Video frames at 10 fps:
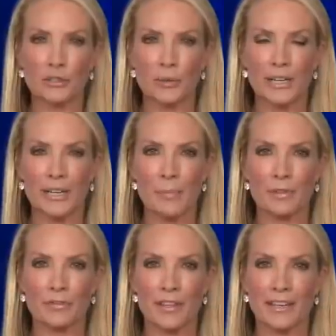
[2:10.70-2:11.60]
doing a
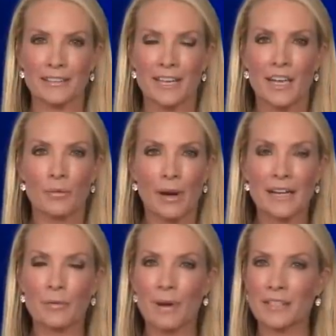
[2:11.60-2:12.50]
couple of things,
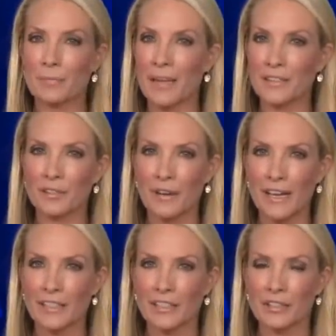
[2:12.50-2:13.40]
right? He went to
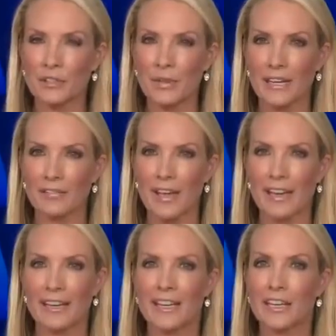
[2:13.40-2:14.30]
Pennsylvania to do that event.